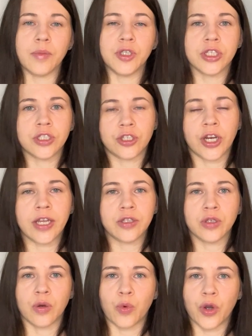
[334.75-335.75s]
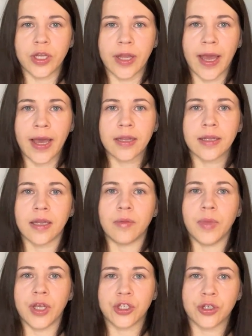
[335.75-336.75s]
Just try to avoid that and
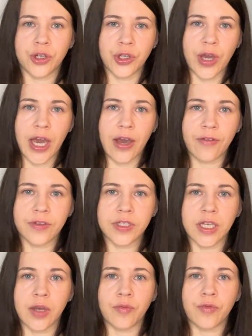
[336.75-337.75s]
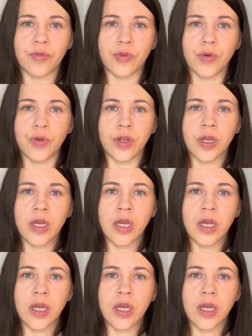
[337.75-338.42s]
make sure you have some food